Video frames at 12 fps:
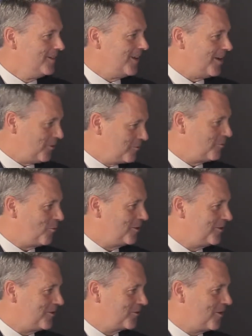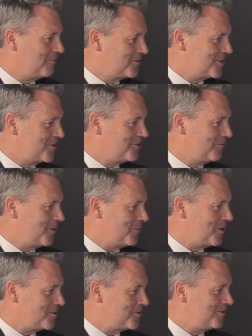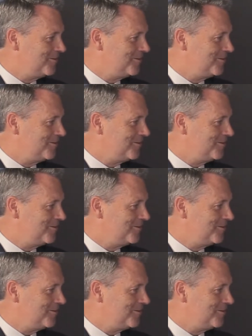I look forward to this conversation very much.